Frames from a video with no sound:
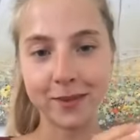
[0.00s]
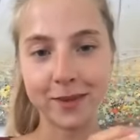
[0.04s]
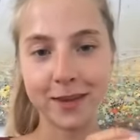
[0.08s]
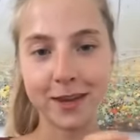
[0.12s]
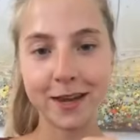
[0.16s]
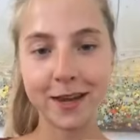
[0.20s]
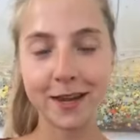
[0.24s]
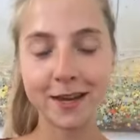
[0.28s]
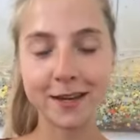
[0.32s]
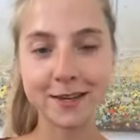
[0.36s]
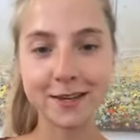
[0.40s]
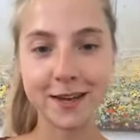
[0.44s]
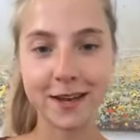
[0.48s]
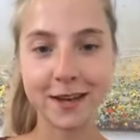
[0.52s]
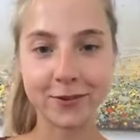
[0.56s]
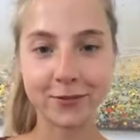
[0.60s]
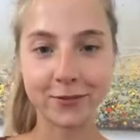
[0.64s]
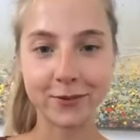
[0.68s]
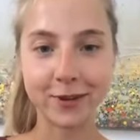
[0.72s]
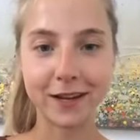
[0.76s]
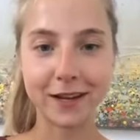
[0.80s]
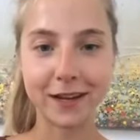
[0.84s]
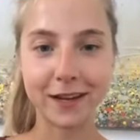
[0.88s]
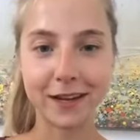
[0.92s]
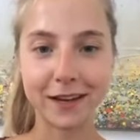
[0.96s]
And I
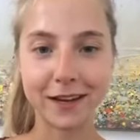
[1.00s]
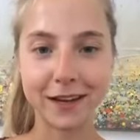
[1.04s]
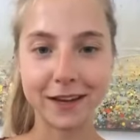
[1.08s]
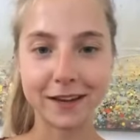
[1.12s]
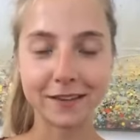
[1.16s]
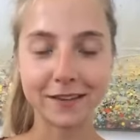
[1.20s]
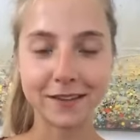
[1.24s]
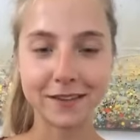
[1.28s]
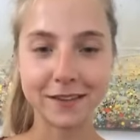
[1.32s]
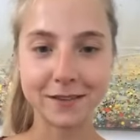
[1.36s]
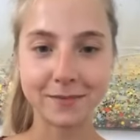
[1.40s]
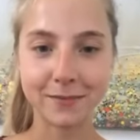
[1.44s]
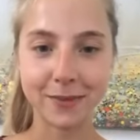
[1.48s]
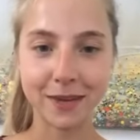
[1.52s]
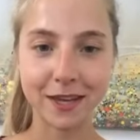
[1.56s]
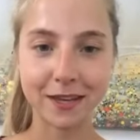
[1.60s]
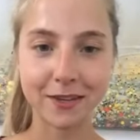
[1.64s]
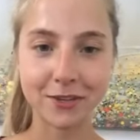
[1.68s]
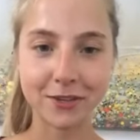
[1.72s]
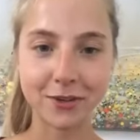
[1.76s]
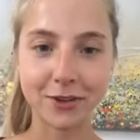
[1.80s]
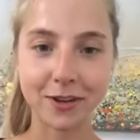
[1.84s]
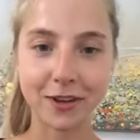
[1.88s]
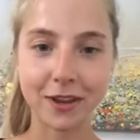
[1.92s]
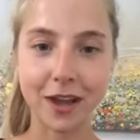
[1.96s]
really like this
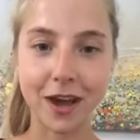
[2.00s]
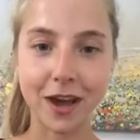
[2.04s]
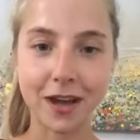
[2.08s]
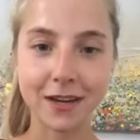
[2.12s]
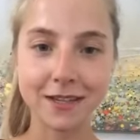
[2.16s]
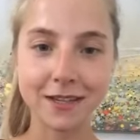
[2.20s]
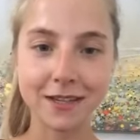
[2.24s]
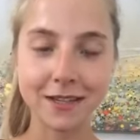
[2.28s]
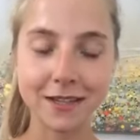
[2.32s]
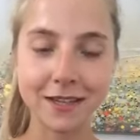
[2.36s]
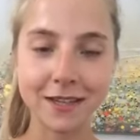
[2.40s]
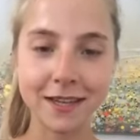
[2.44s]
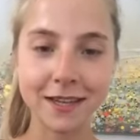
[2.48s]
picture a lot.